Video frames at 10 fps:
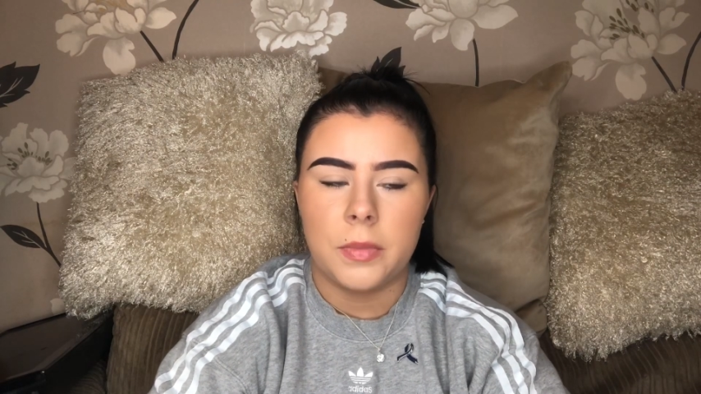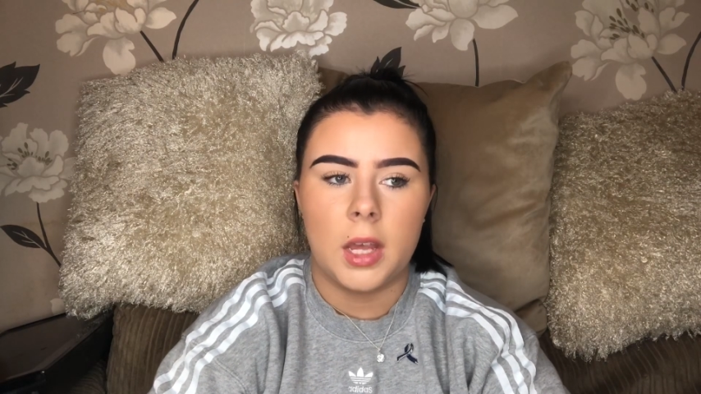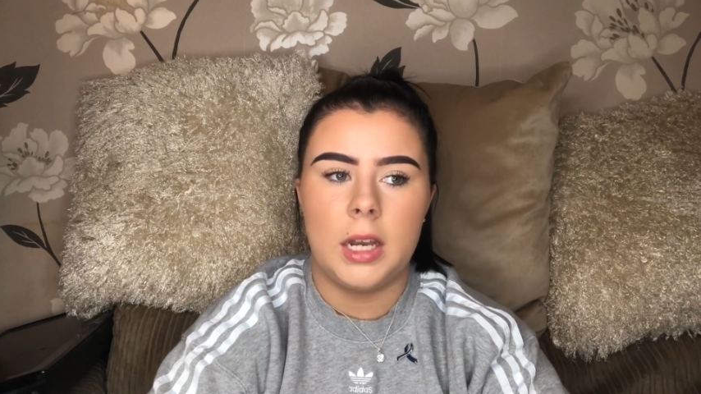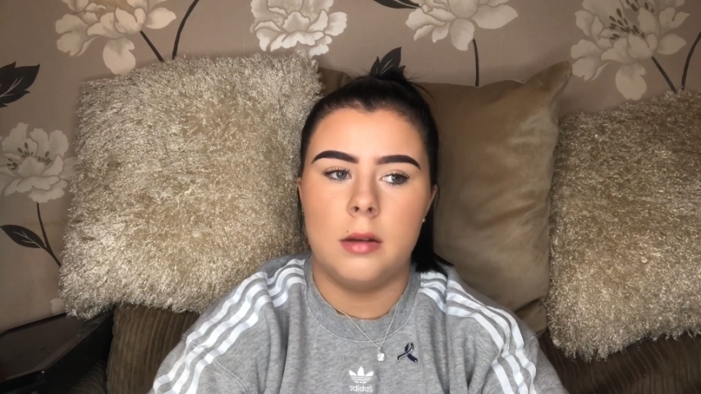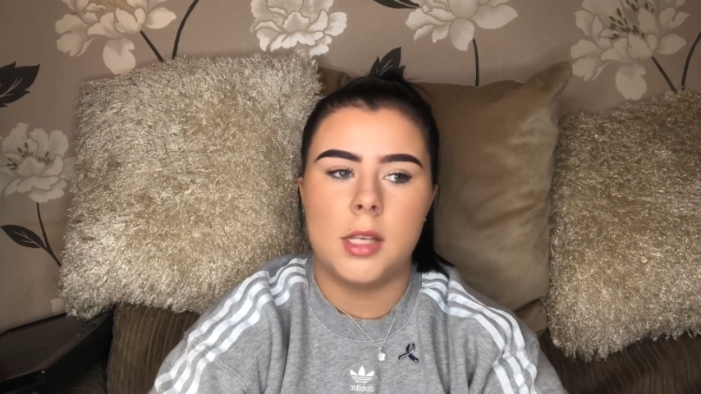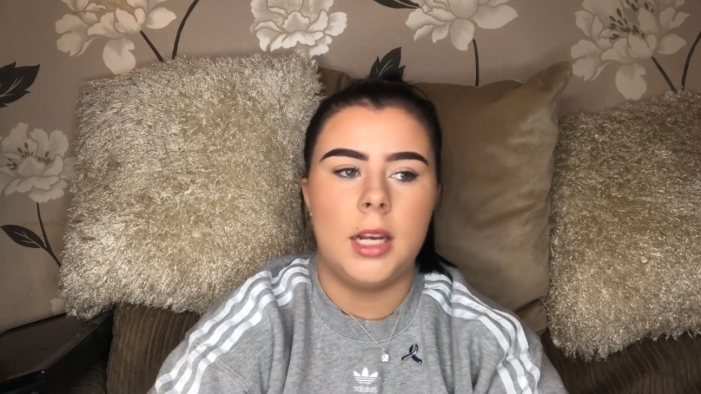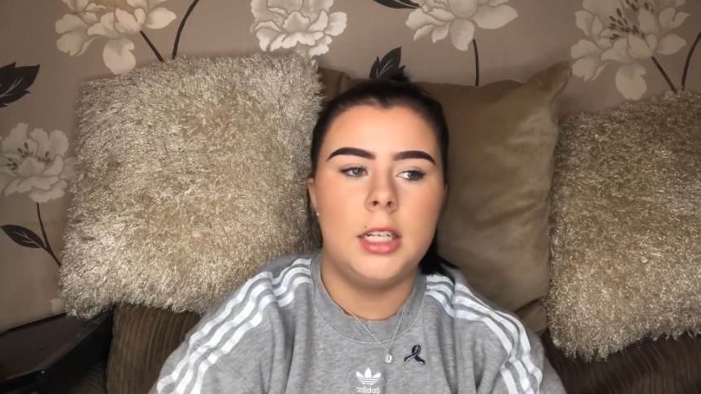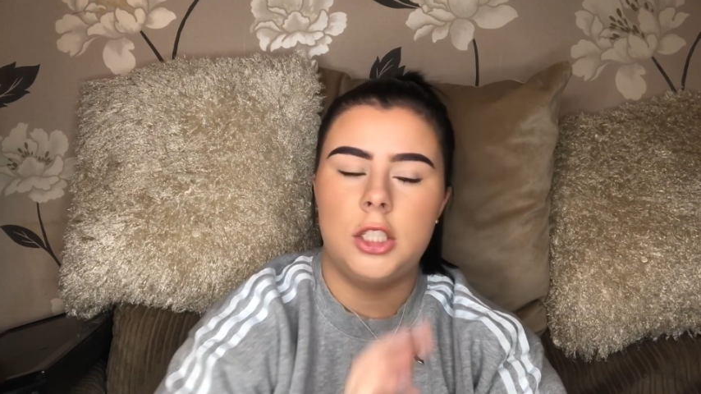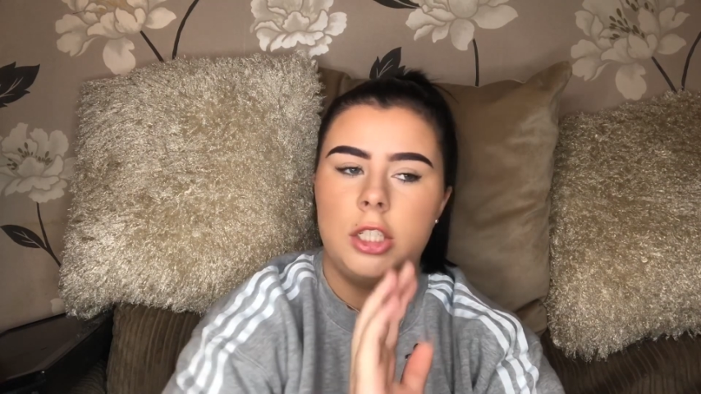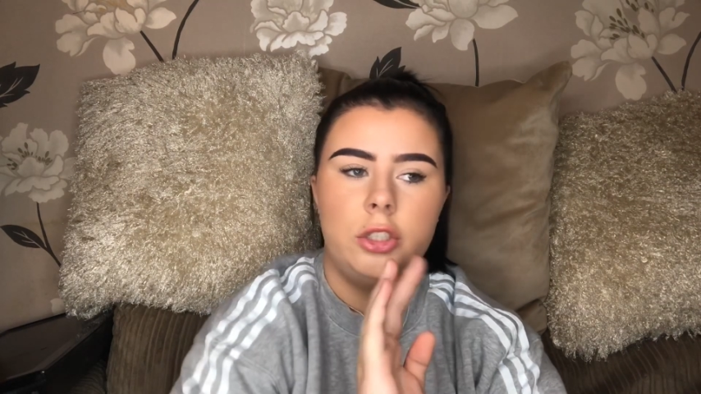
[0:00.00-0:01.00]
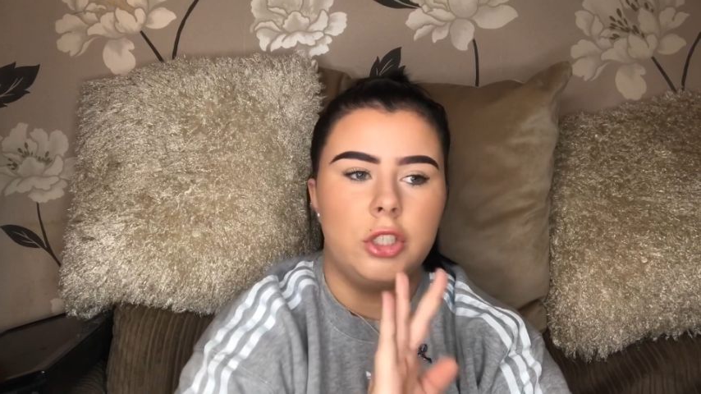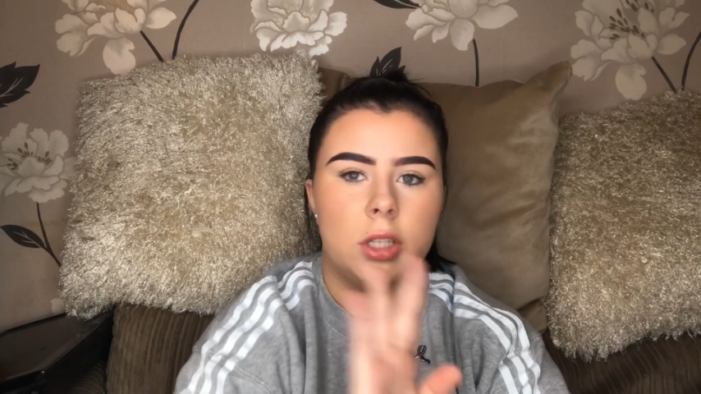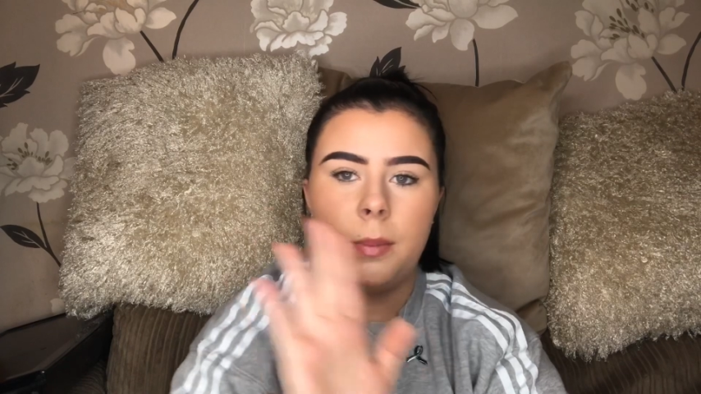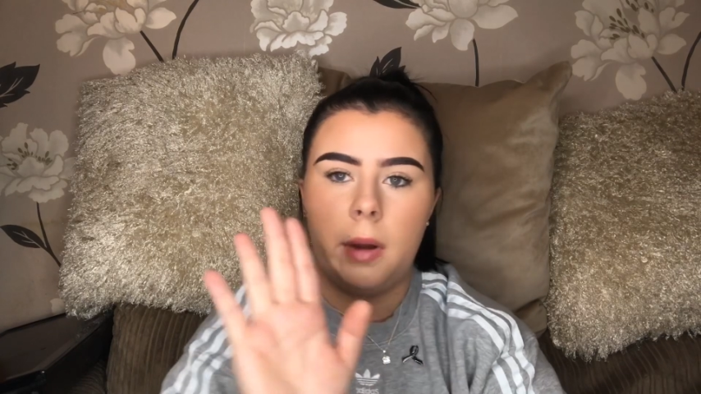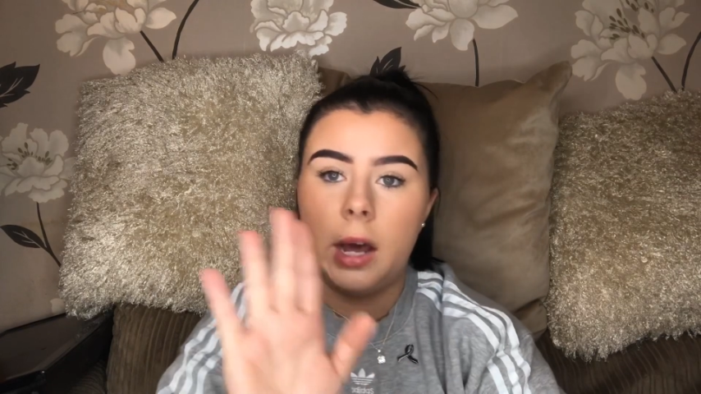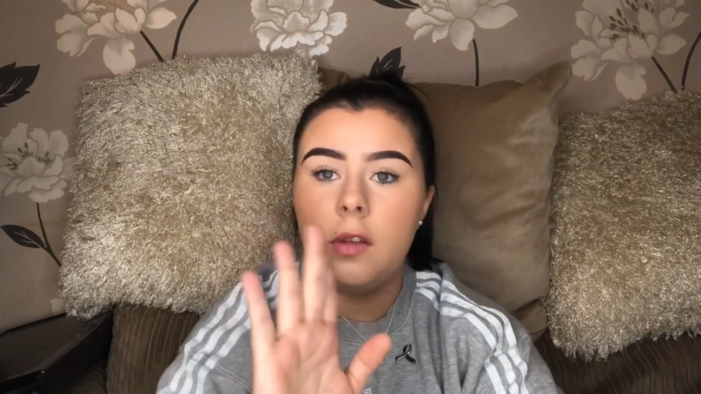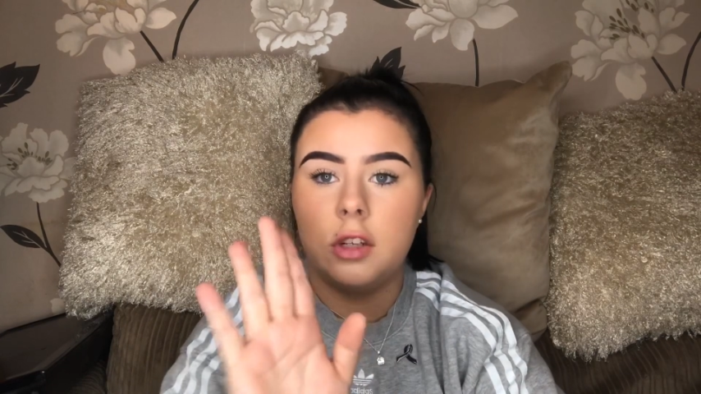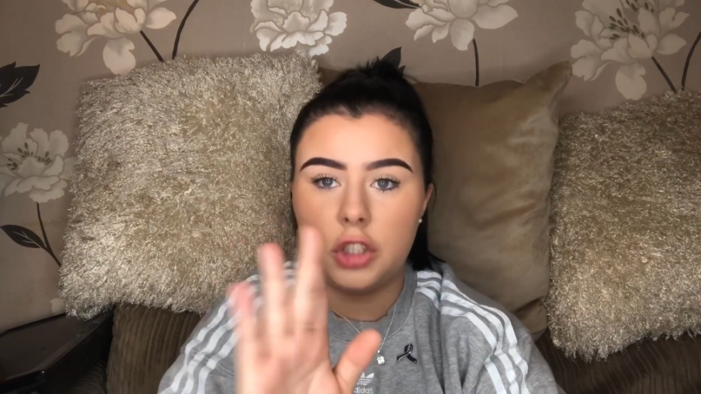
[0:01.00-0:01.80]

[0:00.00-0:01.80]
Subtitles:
And he was like, literally, you just apply it on the